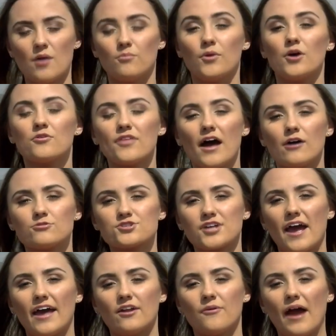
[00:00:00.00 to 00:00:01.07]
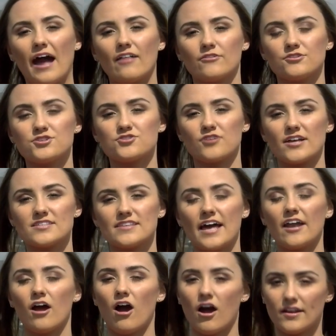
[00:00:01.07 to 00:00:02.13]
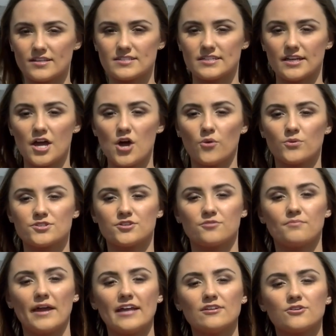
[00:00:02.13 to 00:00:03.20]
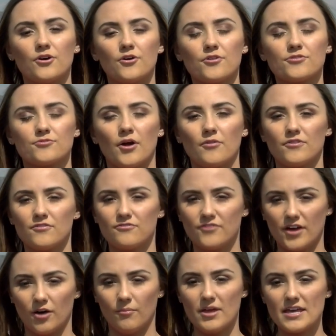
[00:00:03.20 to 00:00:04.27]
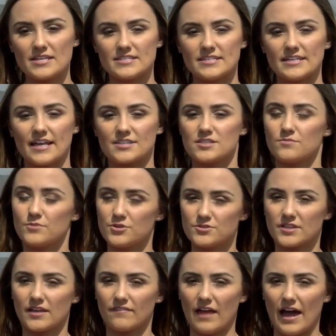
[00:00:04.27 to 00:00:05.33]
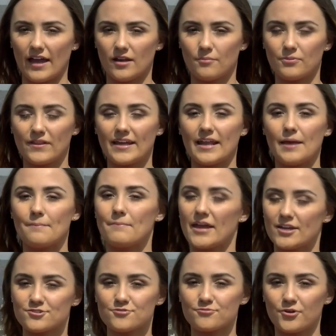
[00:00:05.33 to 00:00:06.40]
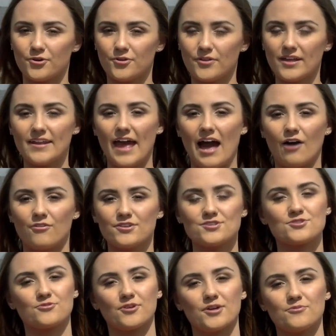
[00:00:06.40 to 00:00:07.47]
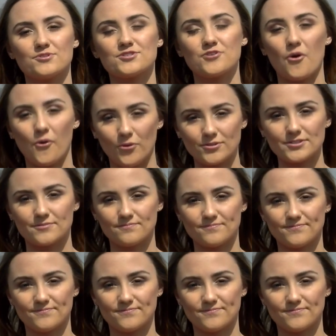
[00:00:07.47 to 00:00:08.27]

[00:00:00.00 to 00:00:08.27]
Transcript: Both Hauschka and O'Halloran stressed that honesty was their main goal throughout the film, seeing as the music in Lion played a major role in how this story was told.